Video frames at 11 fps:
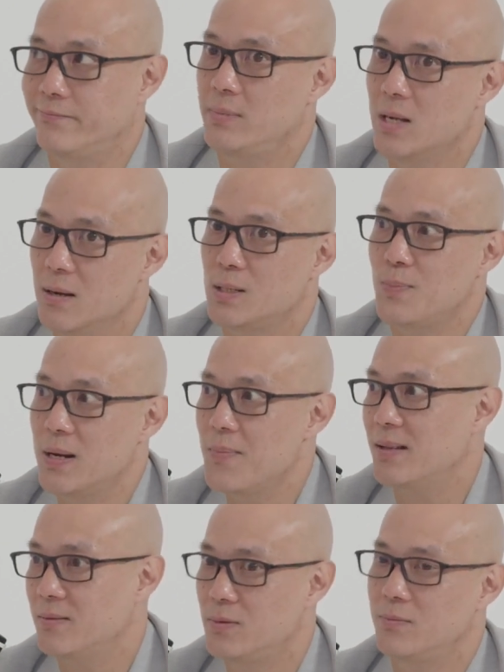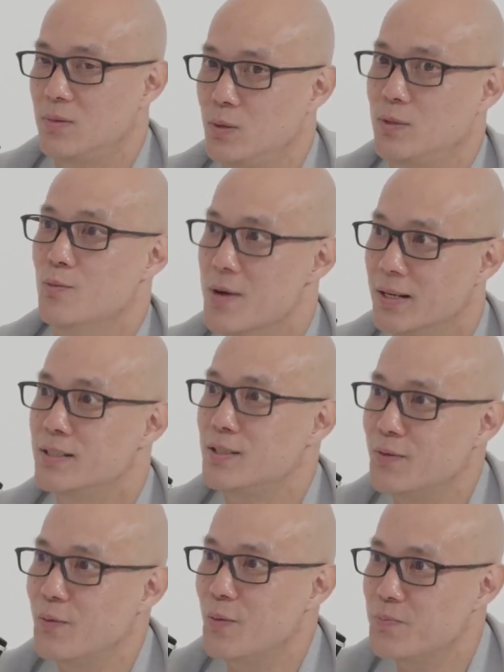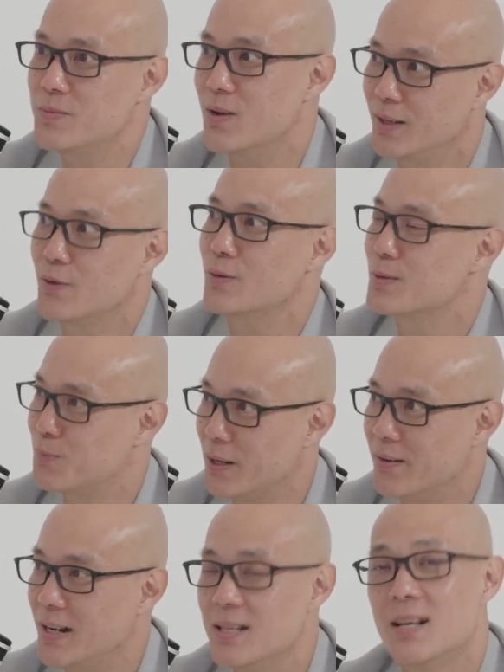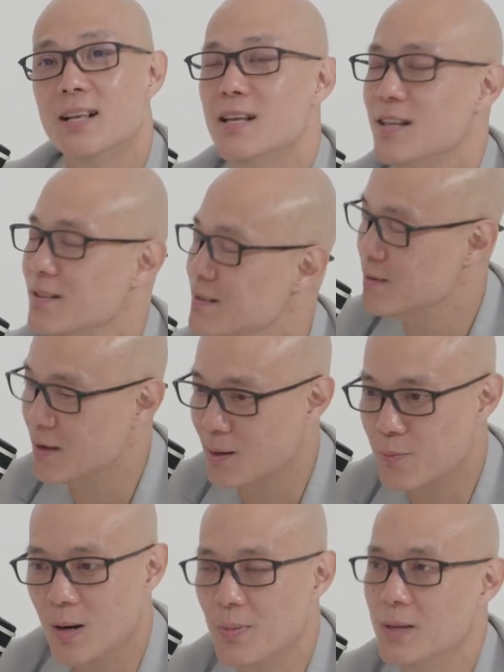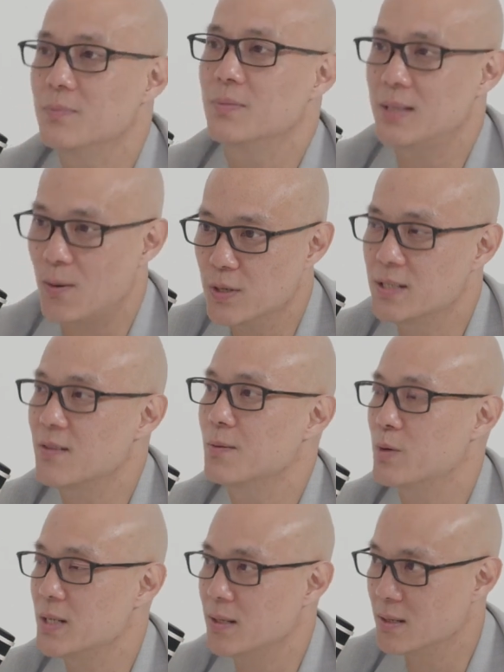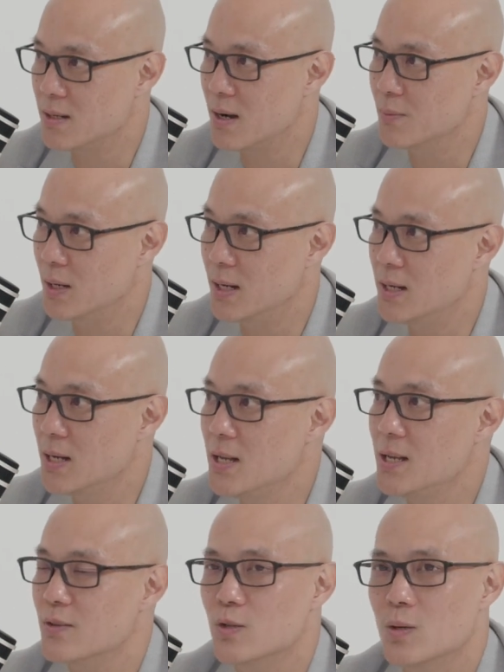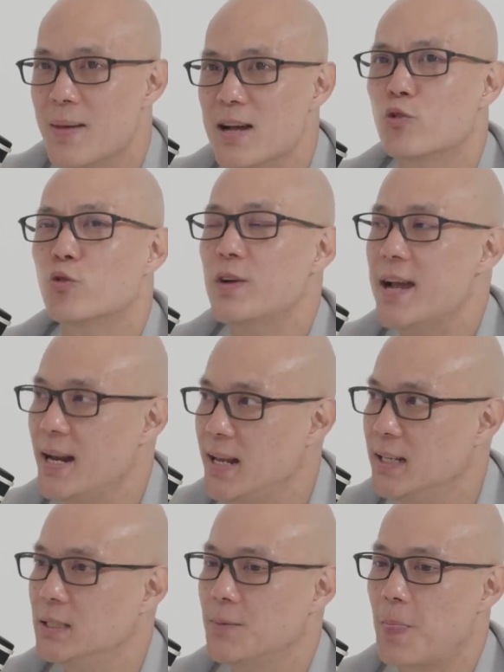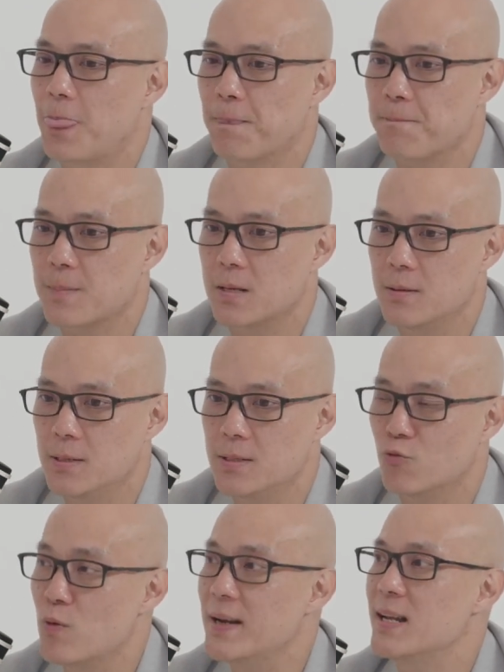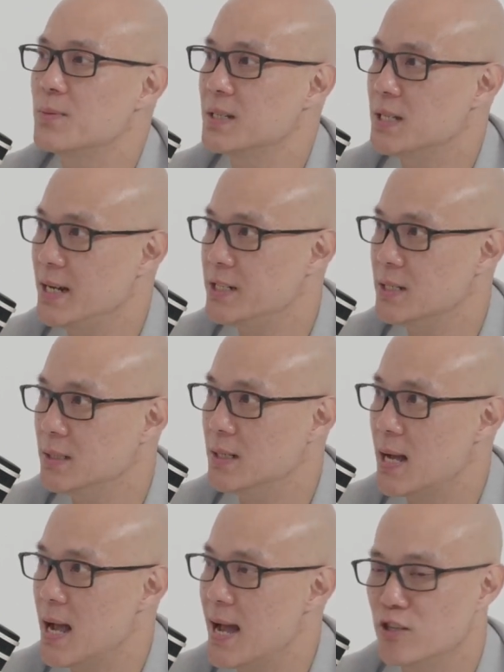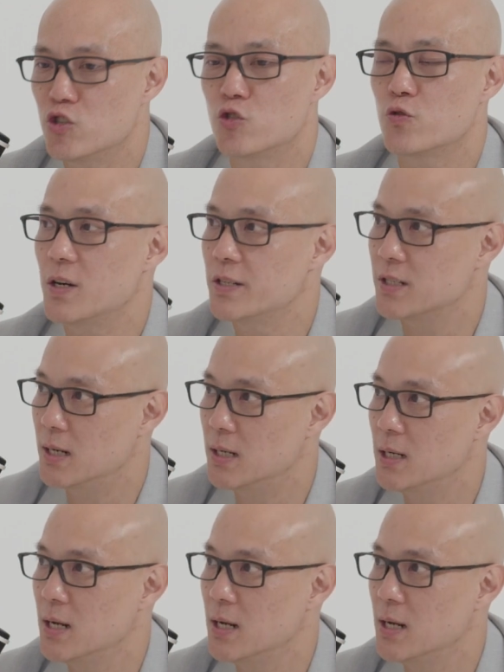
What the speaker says: I spent about too much during the Christmas period. Not a problem. Then we just have to push out the timeline. Yeah. So it's all about creating the right expectation and a structure